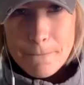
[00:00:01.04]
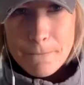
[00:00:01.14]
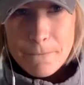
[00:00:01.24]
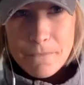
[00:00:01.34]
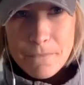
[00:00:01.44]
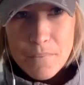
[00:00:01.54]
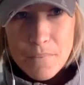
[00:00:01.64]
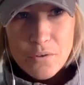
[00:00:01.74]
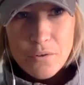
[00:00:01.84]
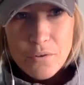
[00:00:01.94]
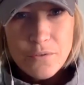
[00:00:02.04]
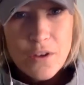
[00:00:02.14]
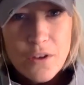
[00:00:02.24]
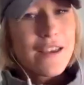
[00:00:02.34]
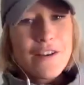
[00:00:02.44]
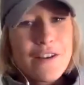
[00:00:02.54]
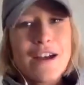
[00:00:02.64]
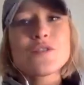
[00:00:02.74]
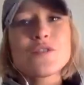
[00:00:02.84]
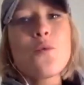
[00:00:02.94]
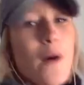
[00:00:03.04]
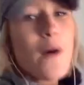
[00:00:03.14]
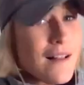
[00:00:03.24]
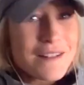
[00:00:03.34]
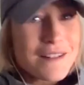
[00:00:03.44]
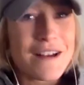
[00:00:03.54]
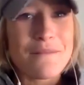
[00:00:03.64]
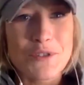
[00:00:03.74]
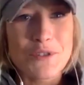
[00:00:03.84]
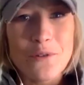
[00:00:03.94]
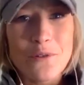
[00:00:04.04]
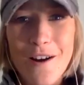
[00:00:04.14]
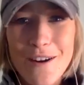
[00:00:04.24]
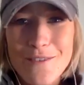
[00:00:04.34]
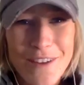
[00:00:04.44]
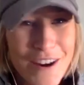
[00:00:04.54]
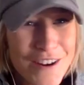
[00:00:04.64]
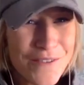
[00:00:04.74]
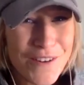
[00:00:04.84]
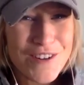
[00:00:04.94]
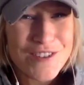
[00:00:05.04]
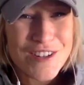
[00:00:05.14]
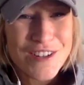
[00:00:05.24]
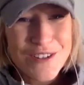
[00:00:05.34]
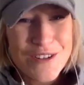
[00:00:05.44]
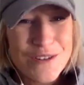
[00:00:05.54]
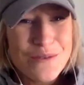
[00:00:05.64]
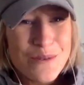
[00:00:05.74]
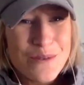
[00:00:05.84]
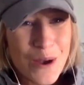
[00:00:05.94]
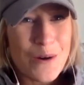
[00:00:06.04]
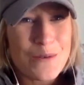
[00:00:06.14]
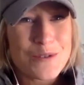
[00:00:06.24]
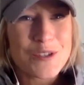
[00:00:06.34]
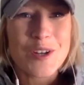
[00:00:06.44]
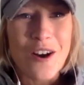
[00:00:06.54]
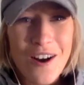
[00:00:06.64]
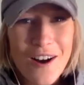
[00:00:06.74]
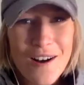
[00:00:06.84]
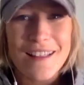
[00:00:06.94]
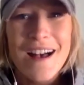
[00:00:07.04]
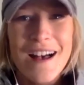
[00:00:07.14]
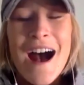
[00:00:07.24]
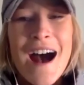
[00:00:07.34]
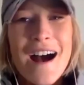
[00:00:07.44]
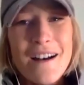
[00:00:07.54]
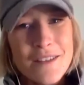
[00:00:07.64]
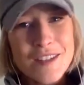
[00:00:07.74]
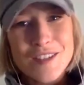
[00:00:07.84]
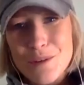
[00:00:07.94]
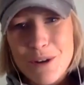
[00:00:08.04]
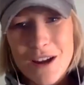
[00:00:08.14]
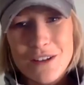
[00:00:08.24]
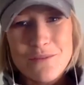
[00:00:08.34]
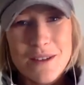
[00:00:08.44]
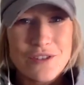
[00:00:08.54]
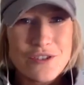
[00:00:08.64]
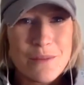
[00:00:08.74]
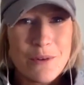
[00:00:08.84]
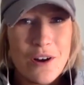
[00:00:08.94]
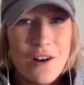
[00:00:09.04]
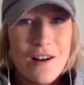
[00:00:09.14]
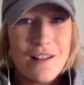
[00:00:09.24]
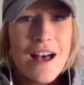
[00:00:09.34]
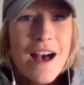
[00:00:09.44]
Beautiful. Okay, you guys, welcome to our very first new coach call. This is our brand new mentorship call